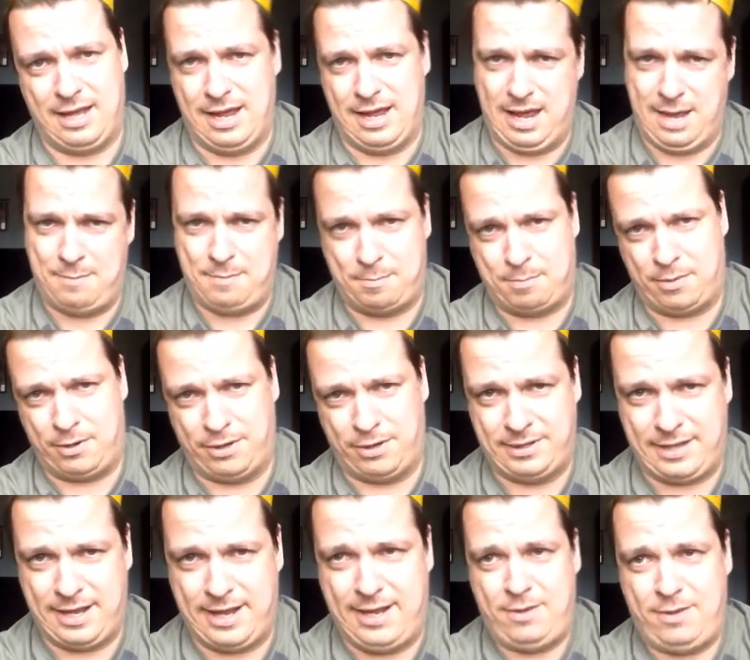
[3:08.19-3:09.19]
Happy
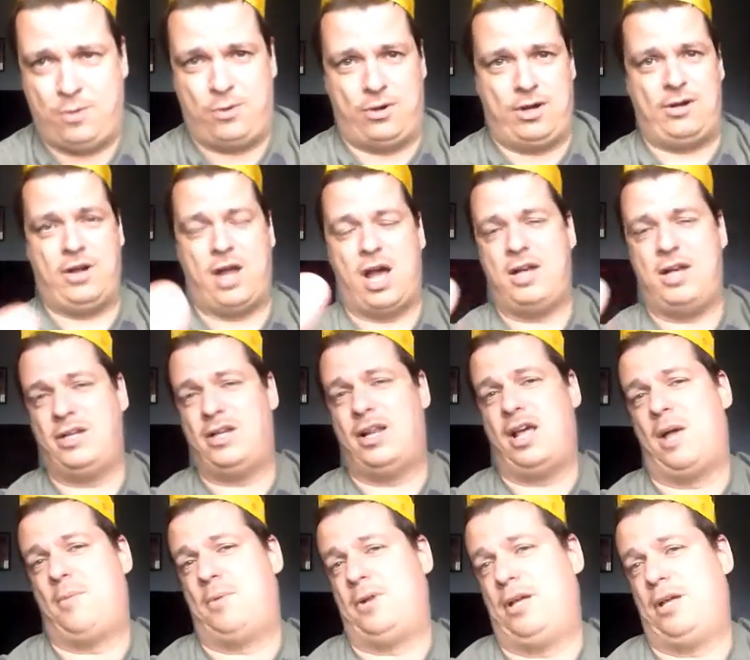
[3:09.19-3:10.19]
birthday or a non
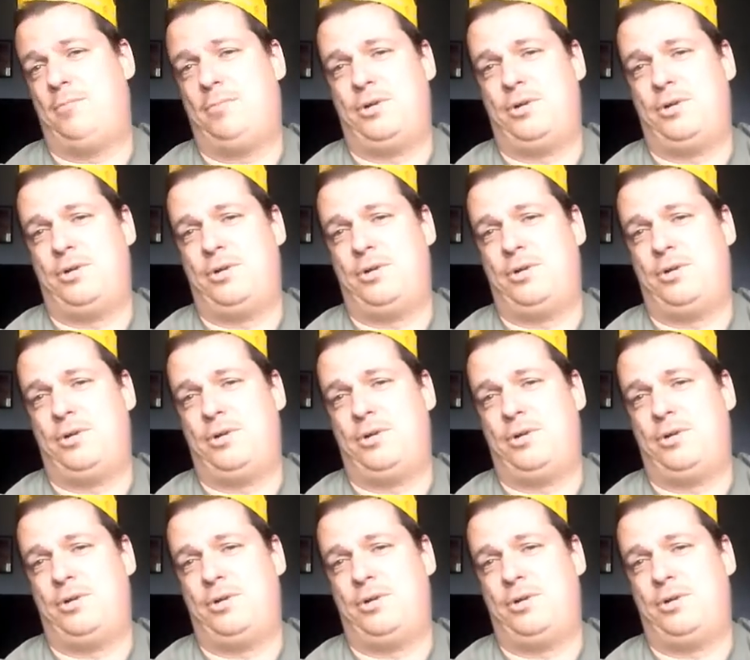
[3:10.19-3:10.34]
denominational